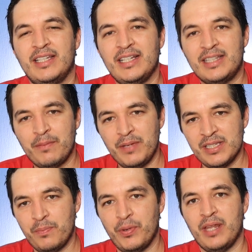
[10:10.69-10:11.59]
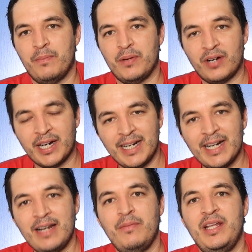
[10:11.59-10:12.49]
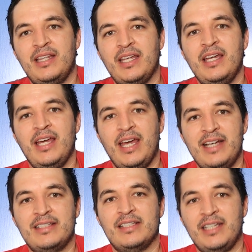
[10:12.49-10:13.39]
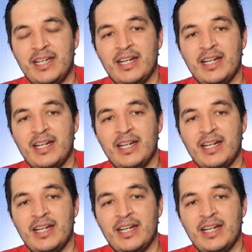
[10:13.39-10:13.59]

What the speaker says: You can do that too, but it is usually like this.